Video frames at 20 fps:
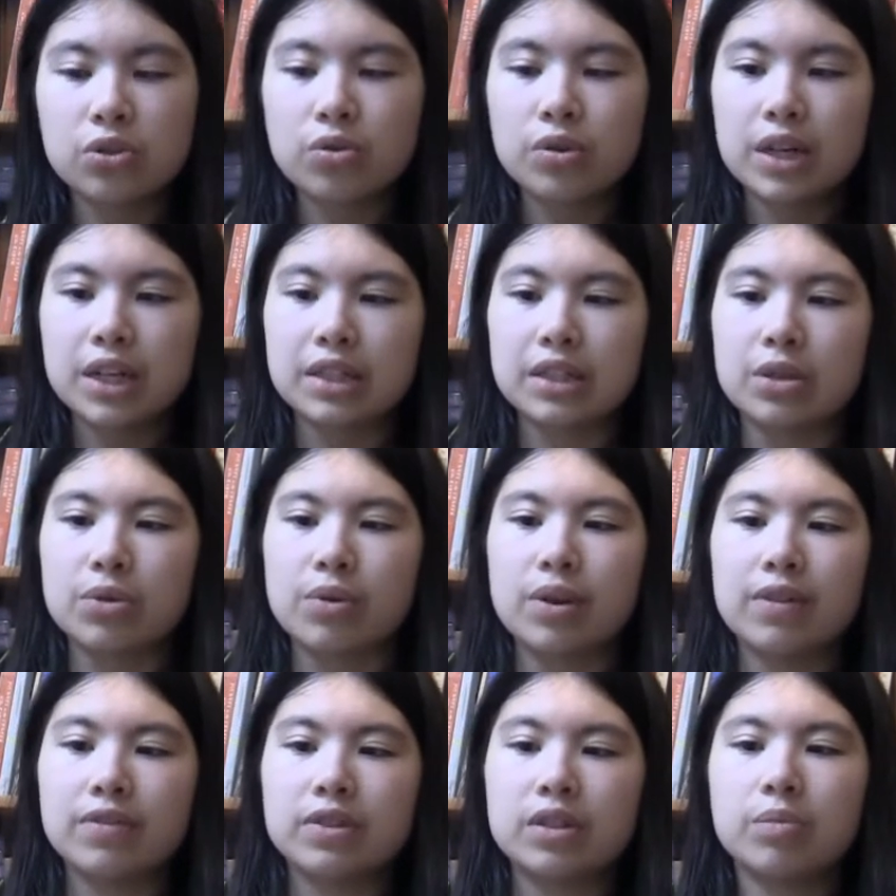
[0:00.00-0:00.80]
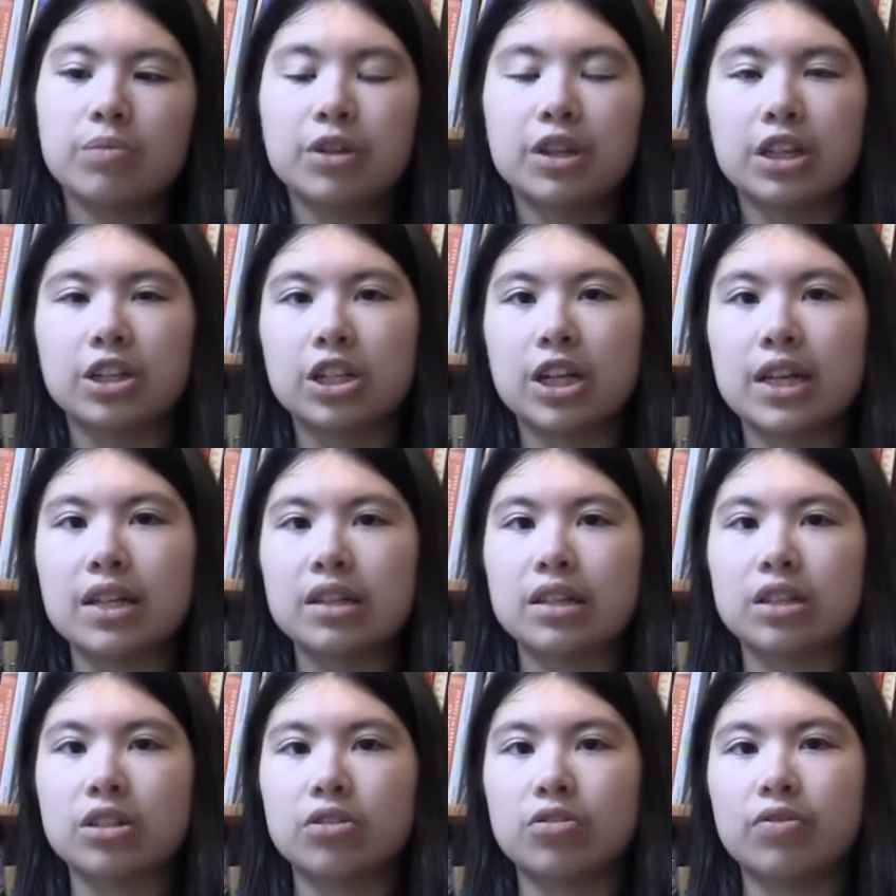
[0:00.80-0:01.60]
soon as you give someone the
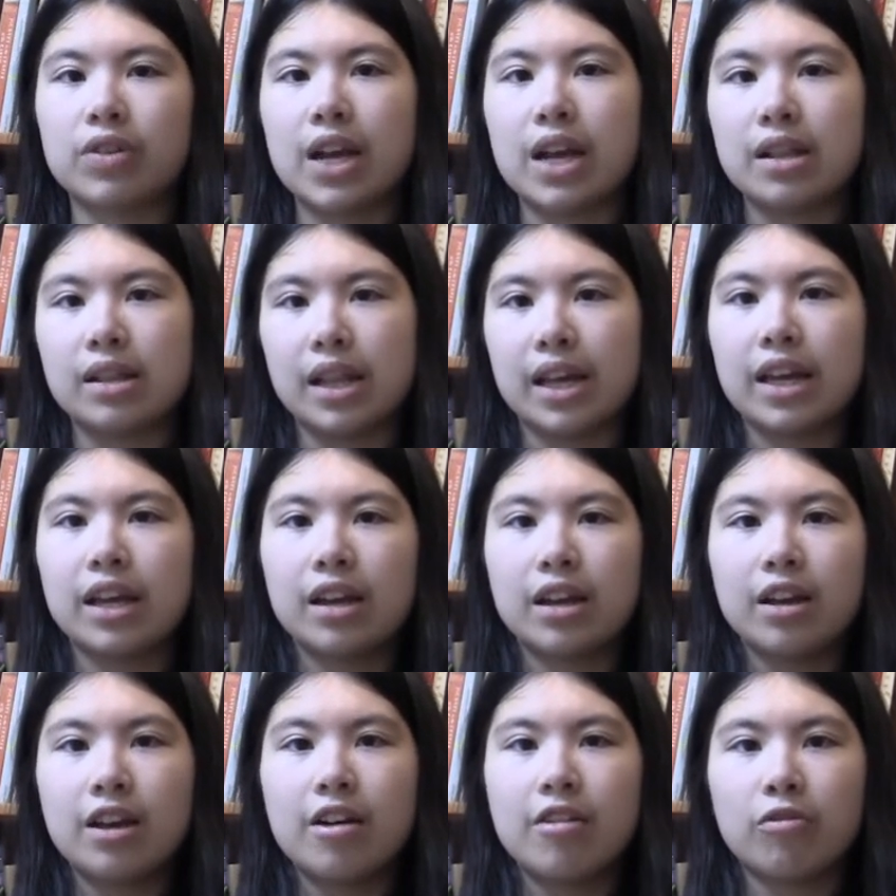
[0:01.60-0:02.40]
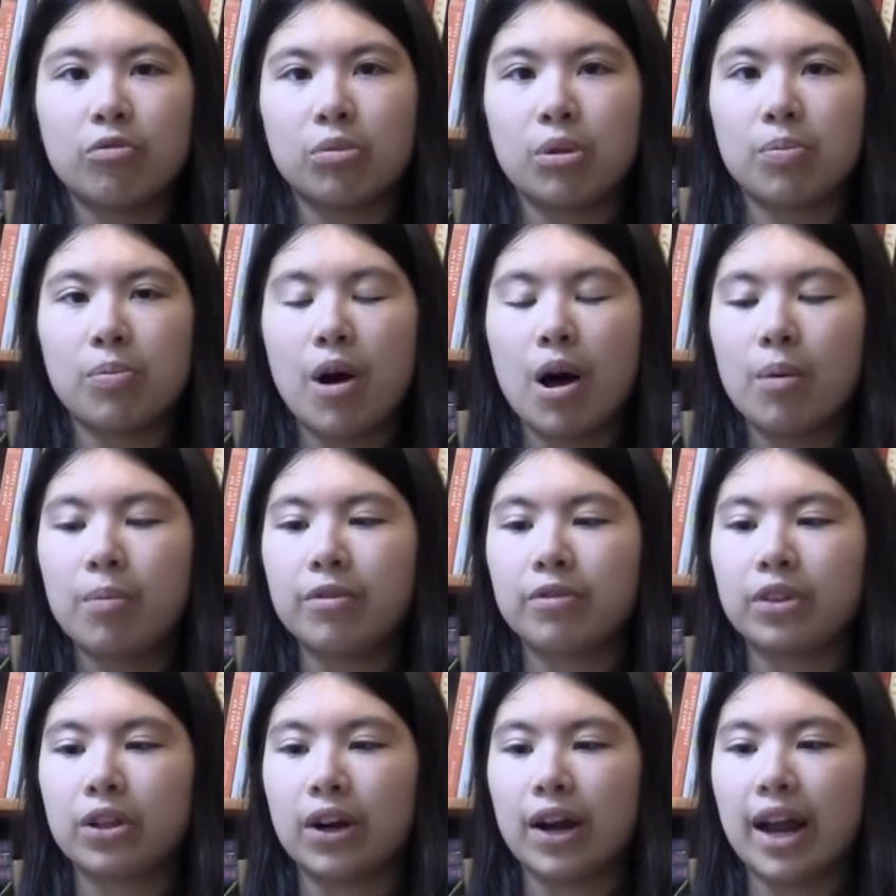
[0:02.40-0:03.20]
chance to create light from the palm
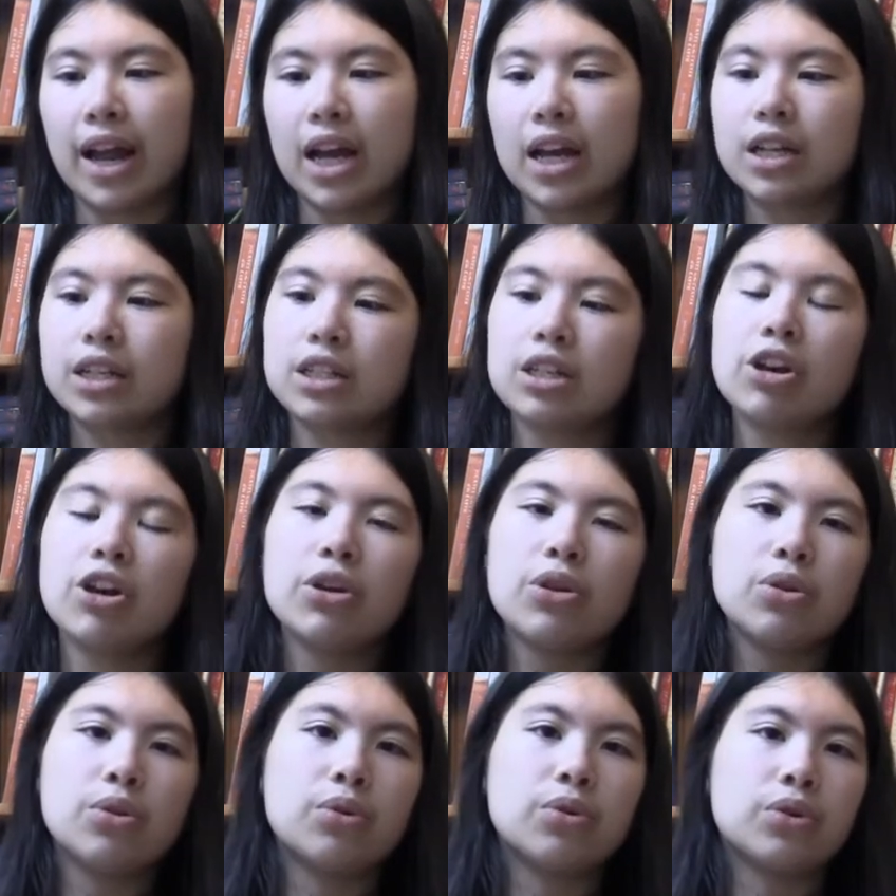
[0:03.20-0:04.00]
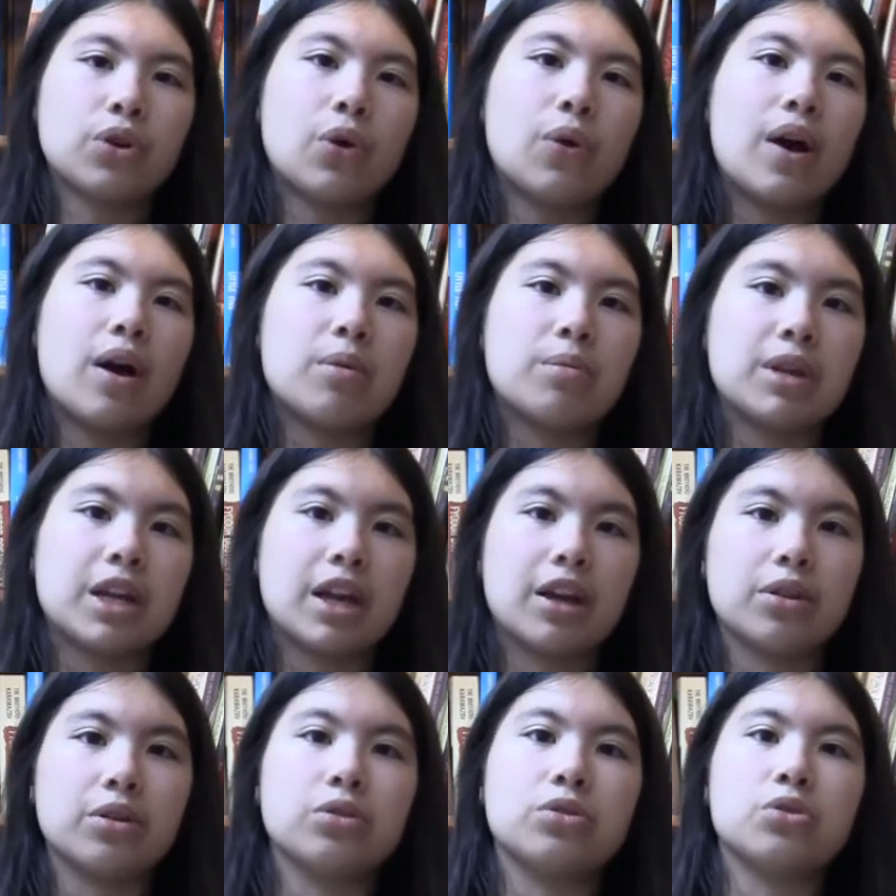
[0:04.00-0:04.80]
of their hand, you don't know how many
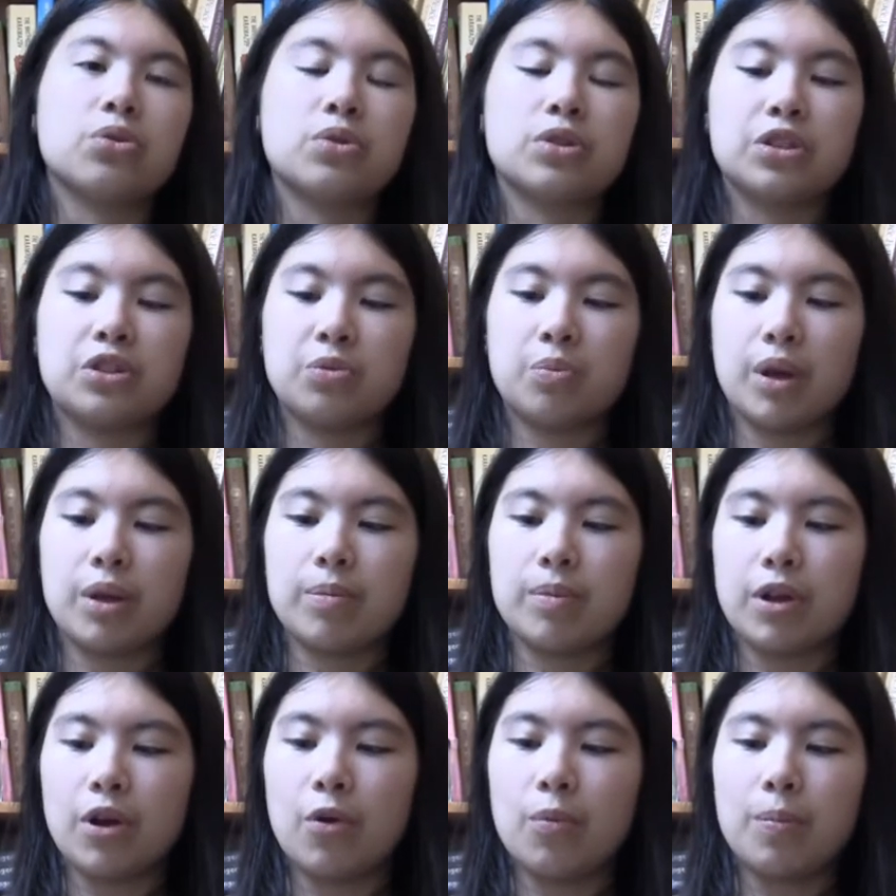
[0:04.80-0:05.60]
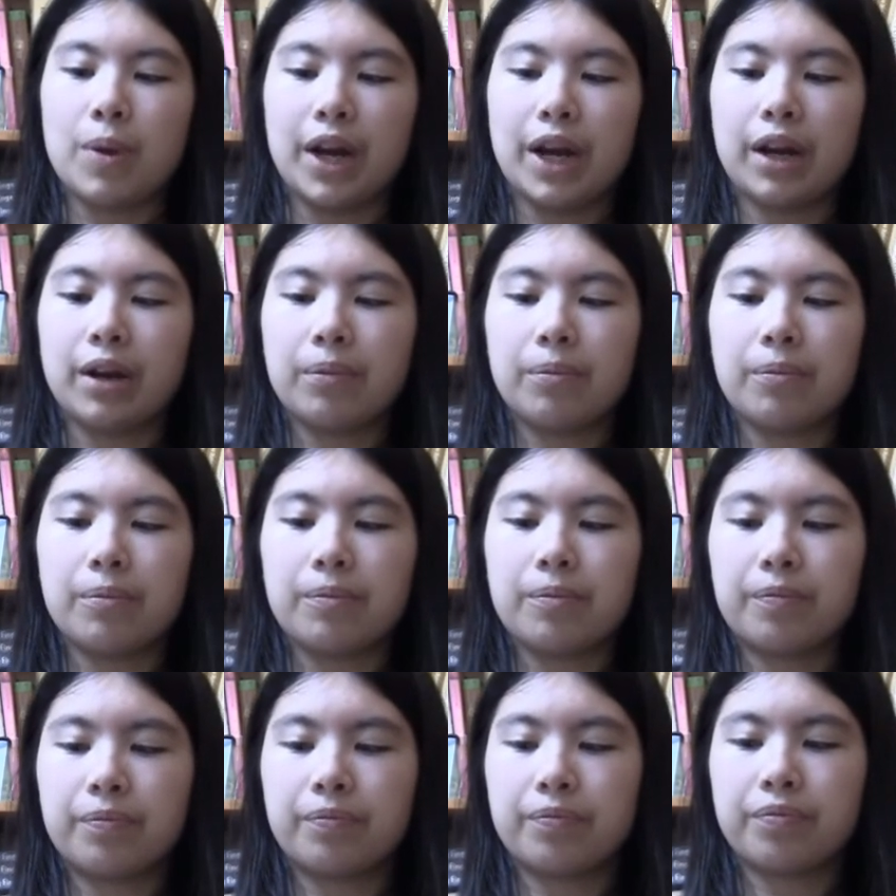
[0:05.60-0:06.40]
other doors you might be opening.
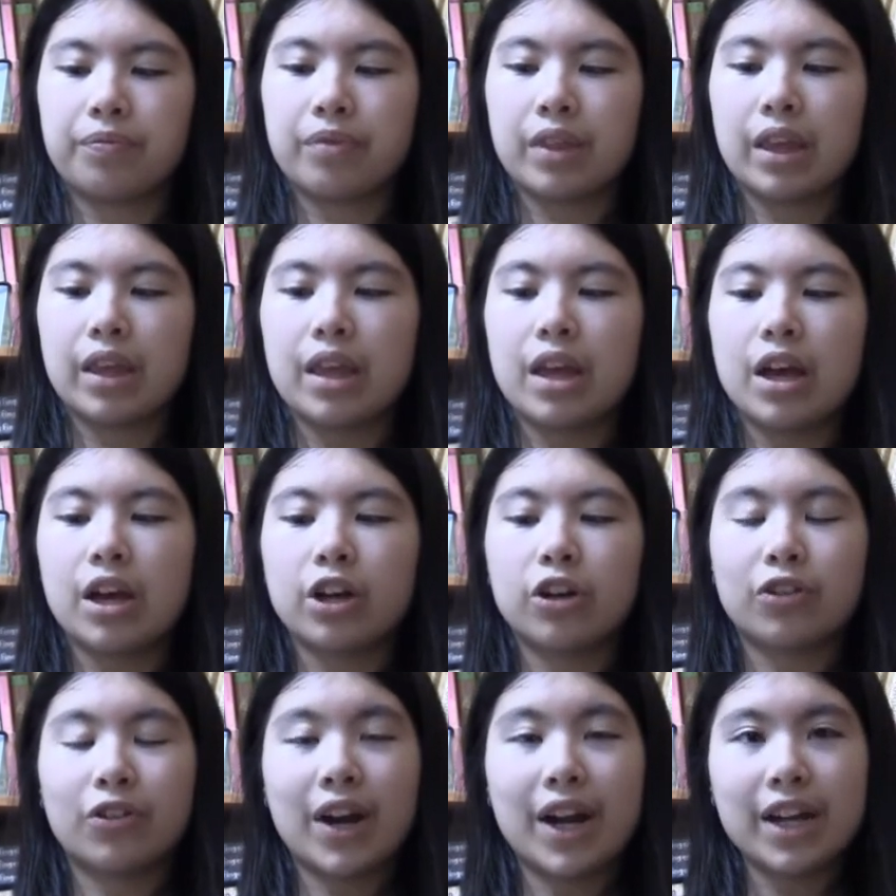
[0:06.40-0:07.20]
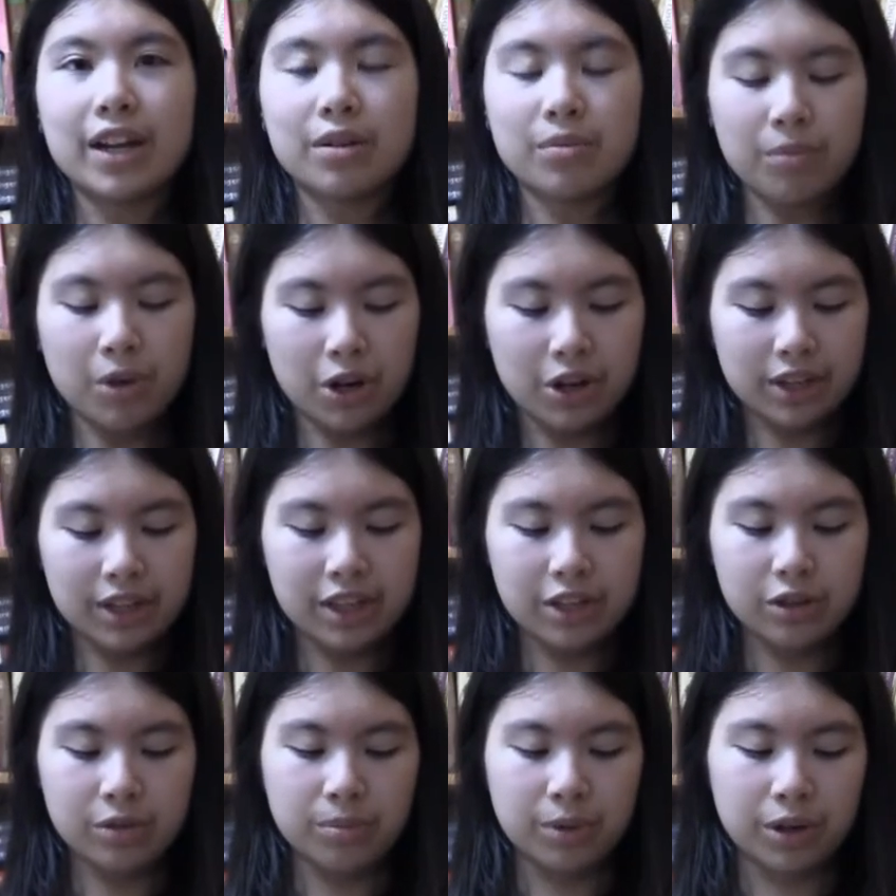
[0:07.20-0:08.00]
Craig and Mark
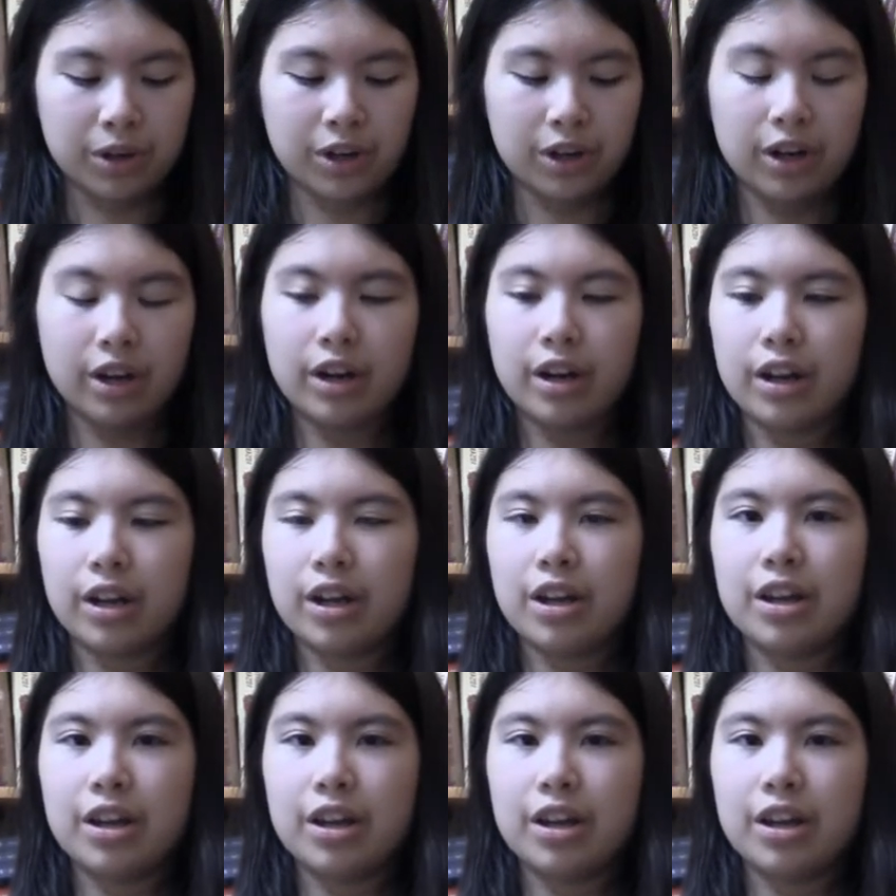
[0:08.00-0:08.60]
Kielburger,